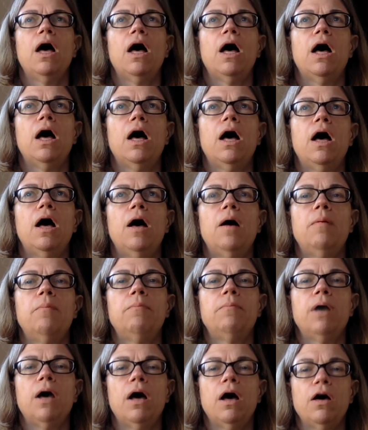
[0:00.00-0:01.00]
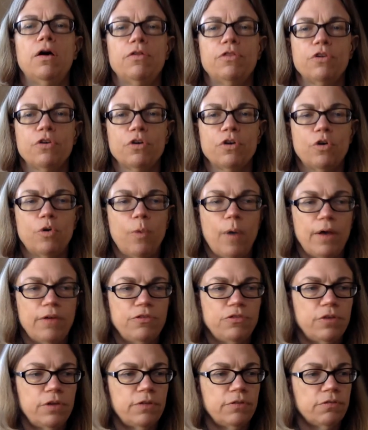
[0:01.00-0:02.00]
Other
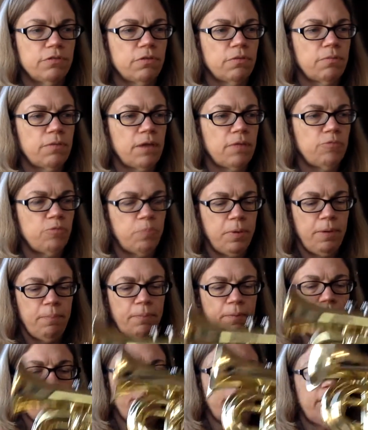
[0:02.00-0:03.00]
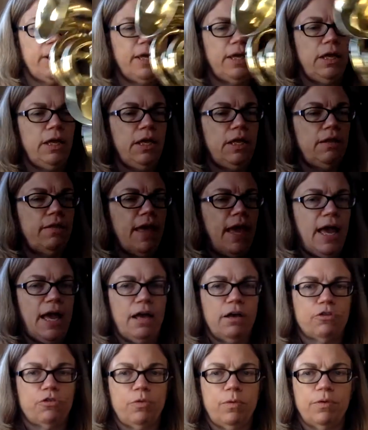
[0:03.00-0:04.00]
questions. Sometimes people put it in the
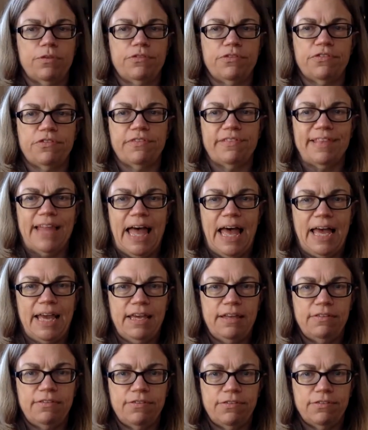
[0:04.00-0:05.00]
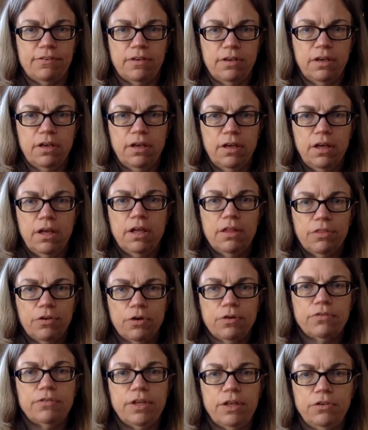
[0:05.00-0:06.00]
actual slides. There
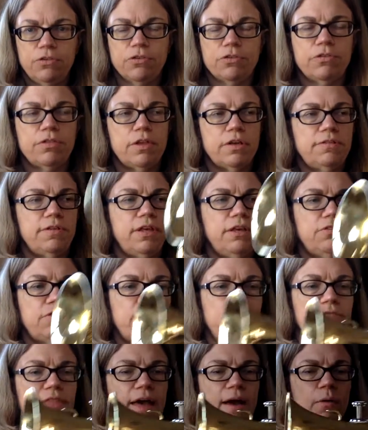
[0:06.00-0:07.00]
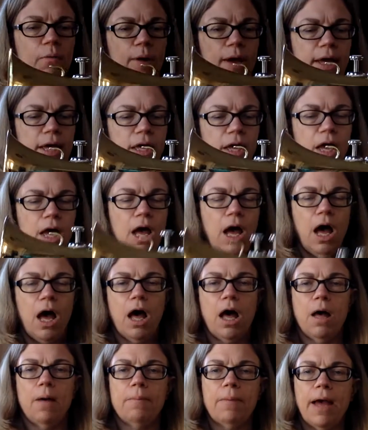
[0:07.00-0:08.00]
are teachers that teach it that way.
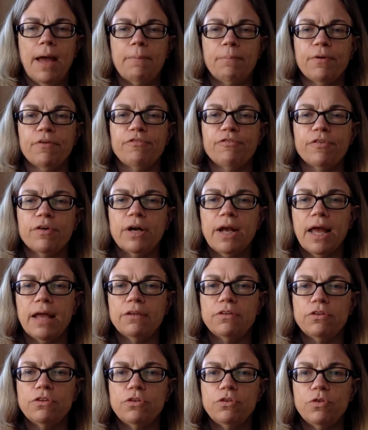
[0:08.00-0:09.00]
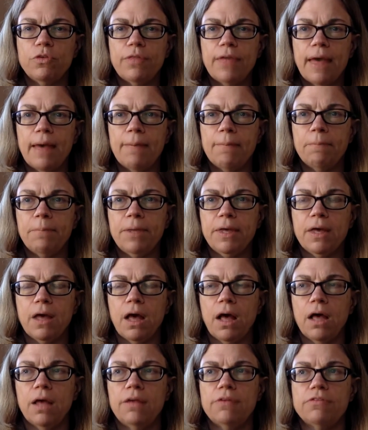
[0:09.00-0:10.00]
I prefer not to do that
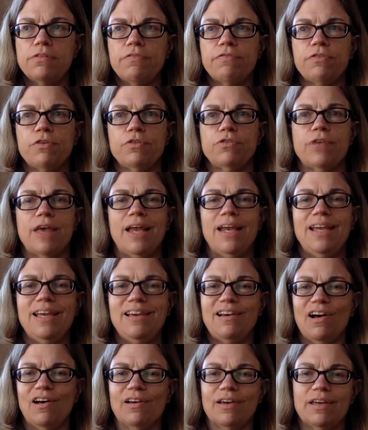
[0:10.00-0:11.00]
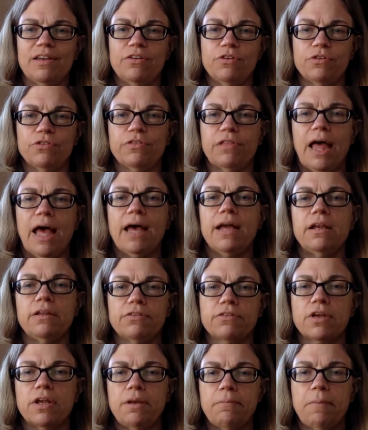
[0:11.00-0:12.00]
because if there's any gunk in your slide,
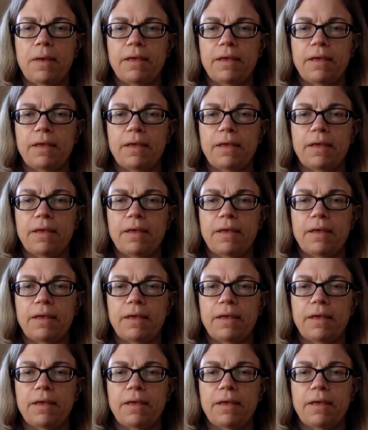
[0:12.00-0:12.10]
it's going to